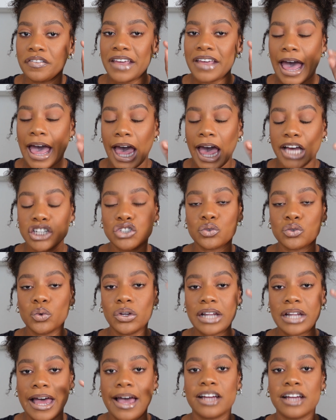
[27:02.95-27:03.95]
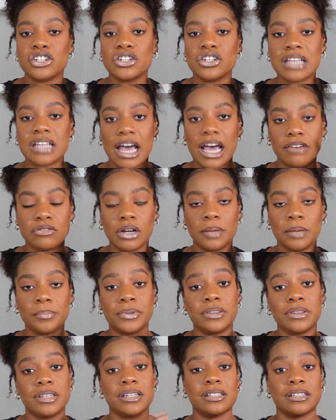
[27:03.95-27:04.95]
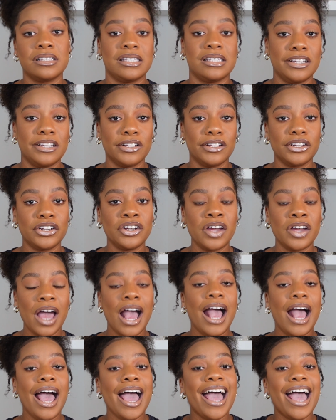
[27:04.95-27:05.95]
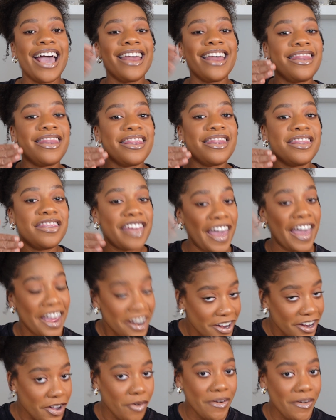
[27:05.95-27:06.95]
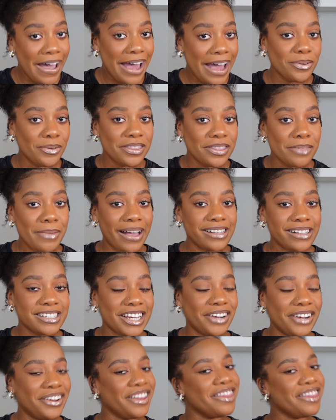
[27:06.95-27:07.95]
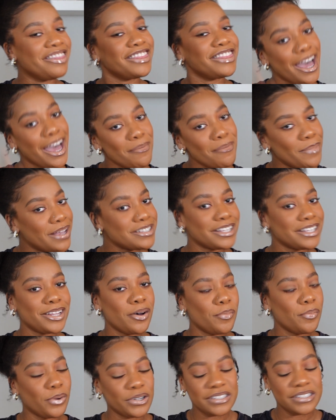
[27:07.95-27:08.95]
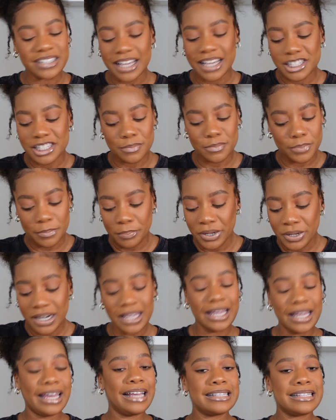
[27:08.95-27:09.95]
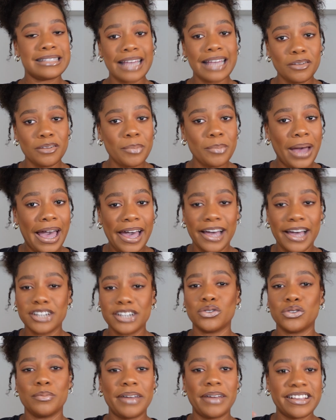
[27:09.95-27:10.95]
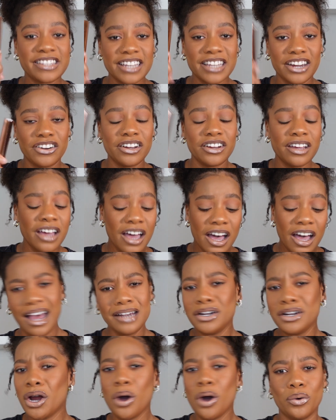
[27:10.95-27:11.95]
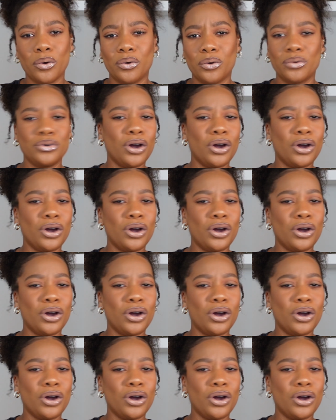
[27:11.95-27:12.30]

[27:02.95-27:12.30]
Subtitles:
actual lashes after I put the concealer and then go ahead with the mascara. That makes a little more sense. But putting it inside of my actual mascara, no,